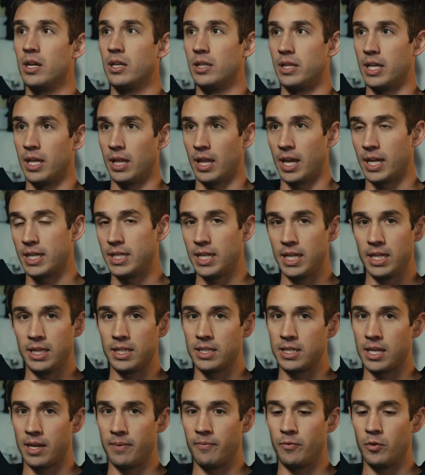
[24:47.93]
They like to eat the
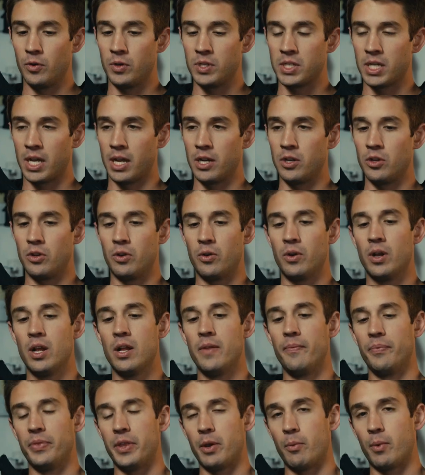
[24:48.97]
same food as I do.
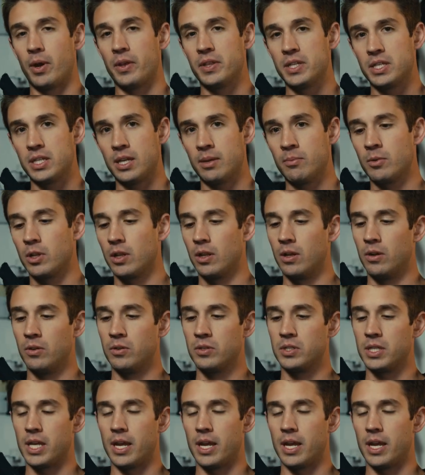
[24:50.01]
They wear the same clothes.